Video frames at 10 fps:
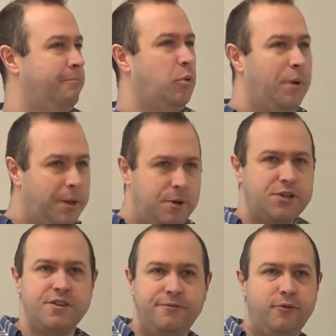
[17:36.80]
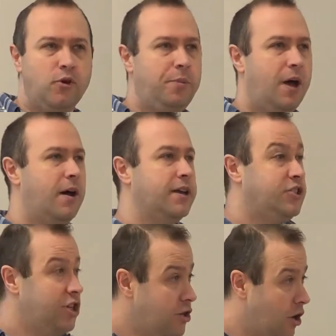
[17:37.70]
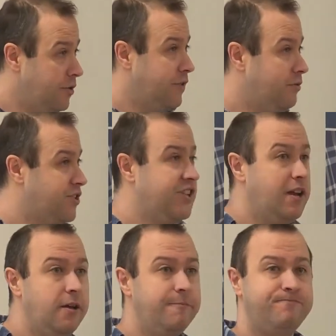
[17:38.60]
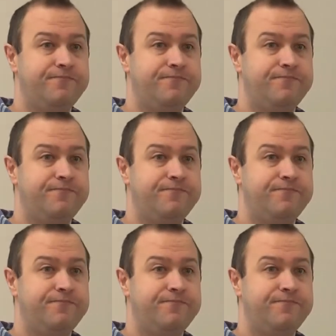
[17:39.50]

What about the person in front or behind? Do you know that they're a sinner?